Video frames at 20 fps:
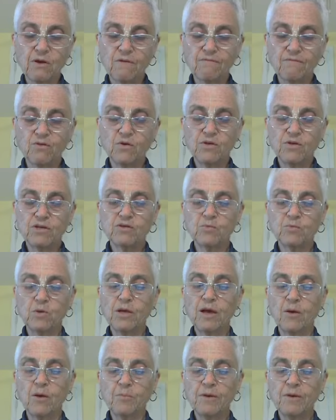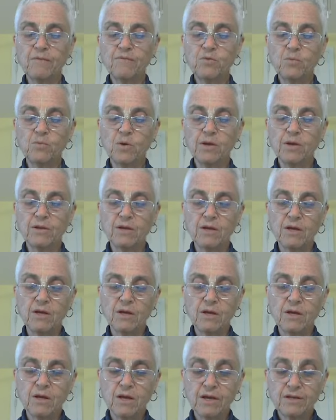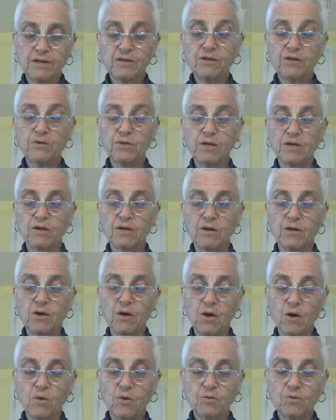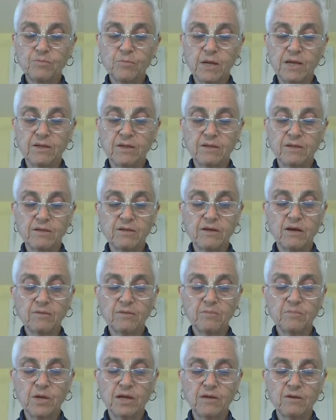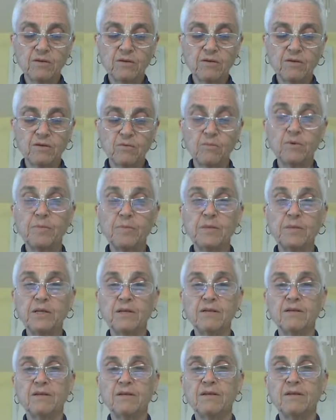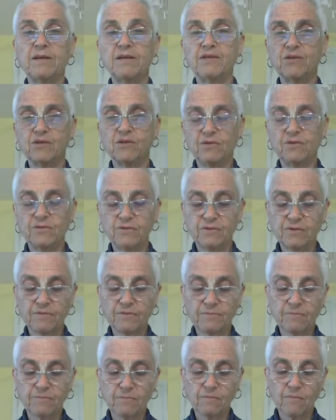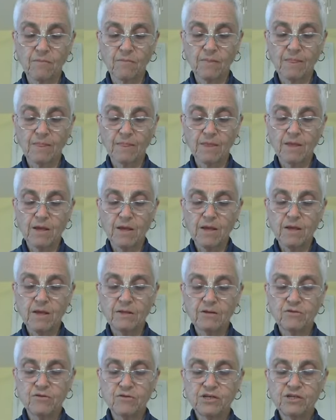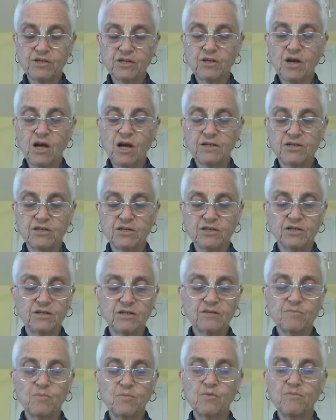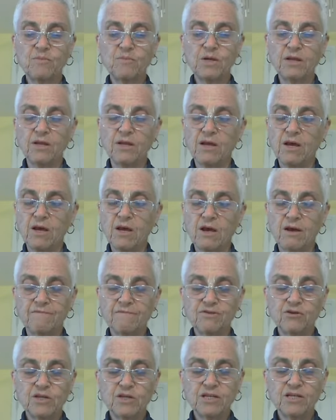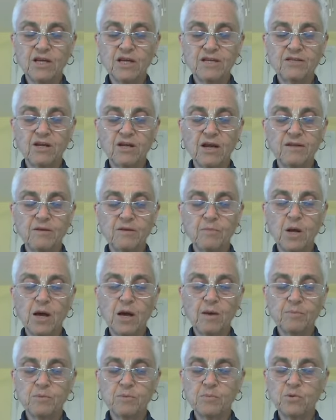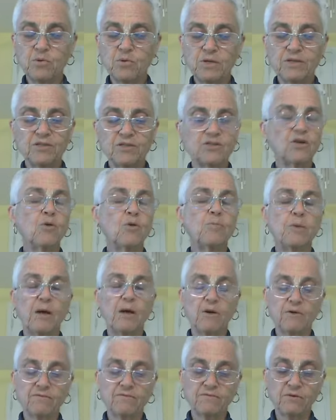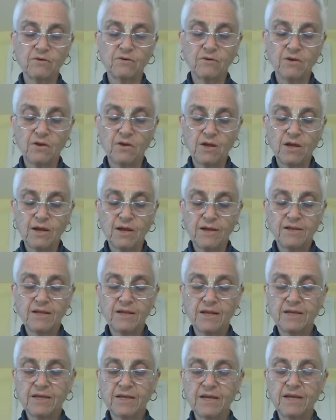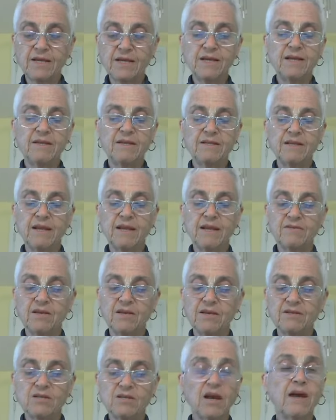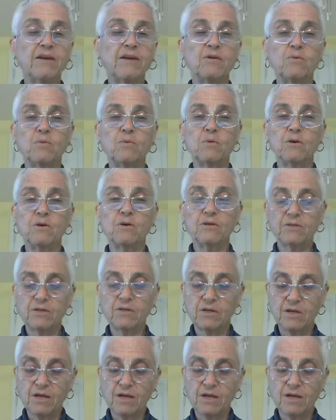for this will help everyone, including old men, young men, women, and children. The Krishna consciousness movement of Sri Chaitanya Mahaprabhu is so powerful that it can inundate the entire world